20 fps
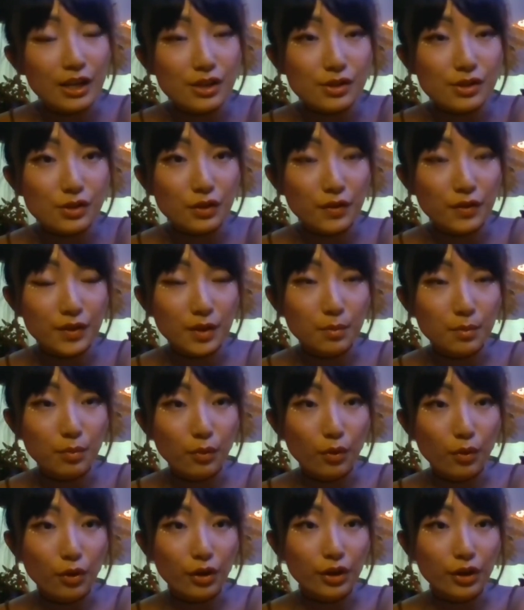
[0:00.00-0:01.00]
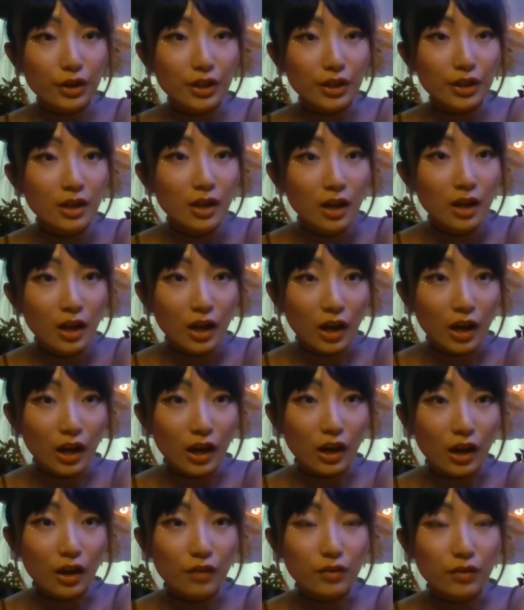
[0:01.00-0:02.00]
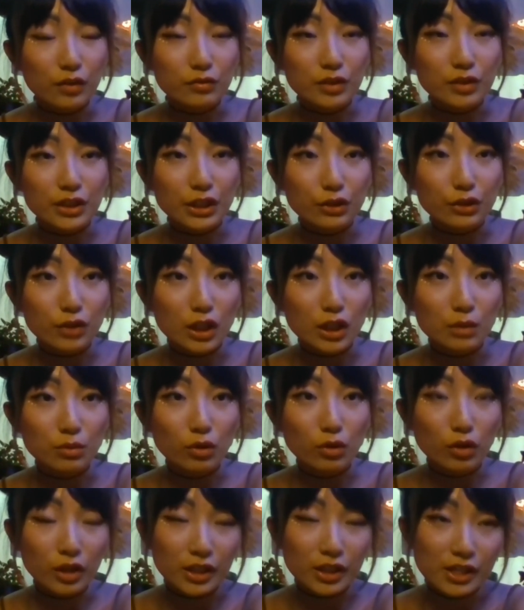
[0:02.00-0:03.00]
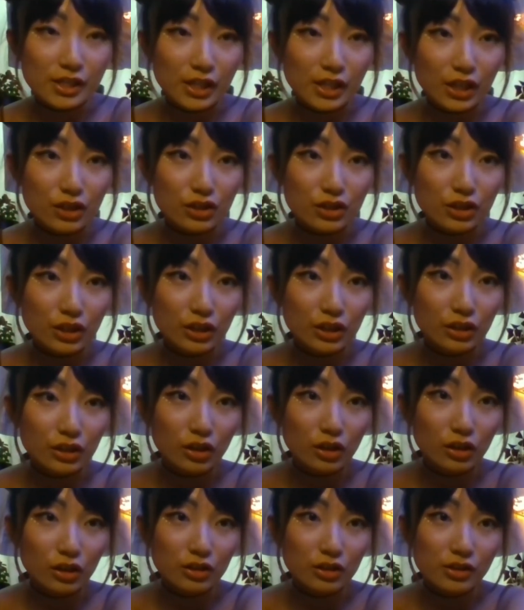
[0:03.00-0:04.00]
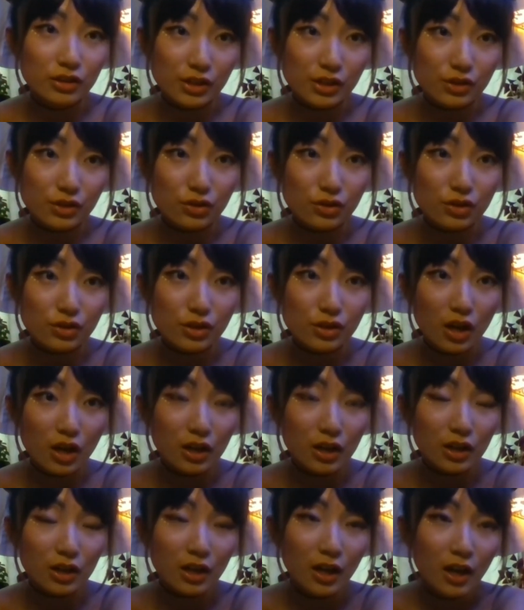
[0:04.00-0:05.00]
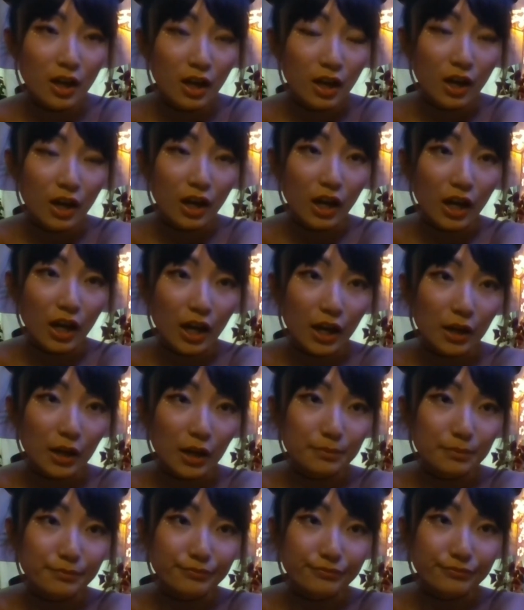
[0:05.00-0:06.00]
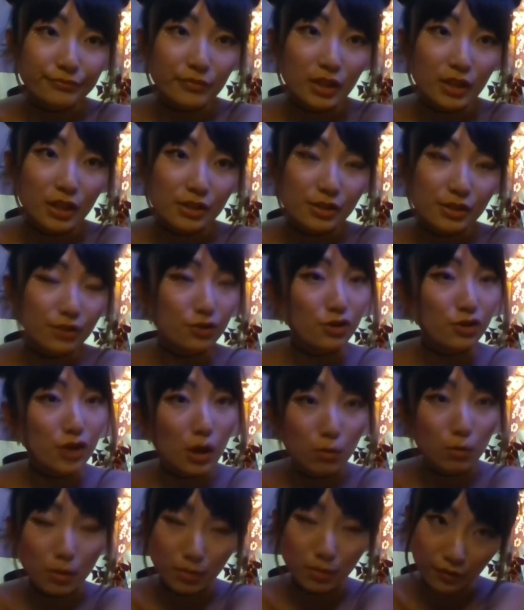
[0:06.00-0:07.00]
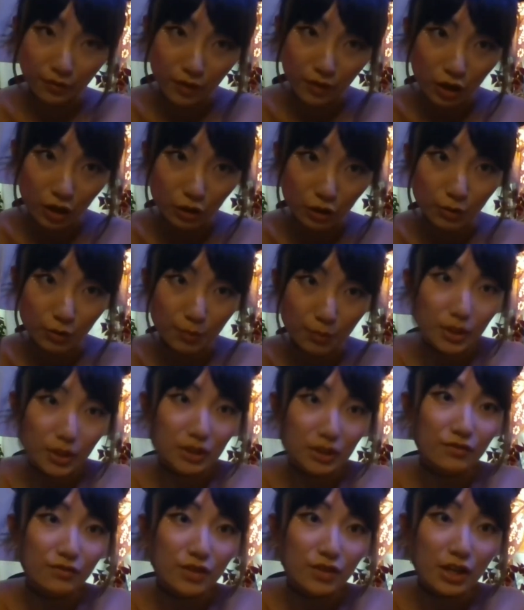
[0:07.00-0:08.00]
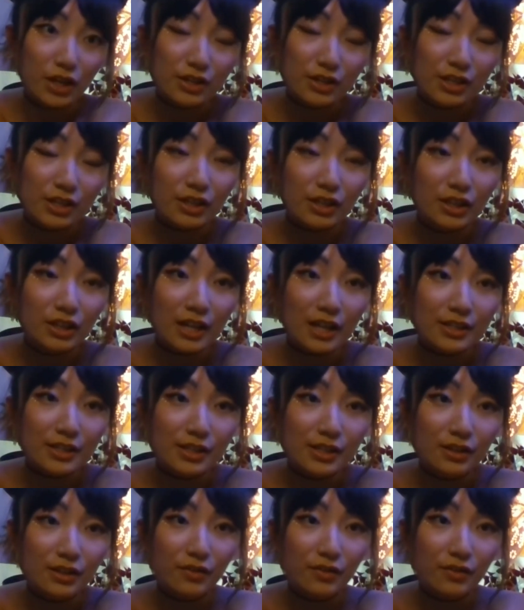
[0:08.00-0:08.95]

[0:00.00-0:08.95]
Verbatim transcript: serve on the board of a really incredible organization called Sister Song. Um, Sister Song Women of Color Reproductive Justice Collective,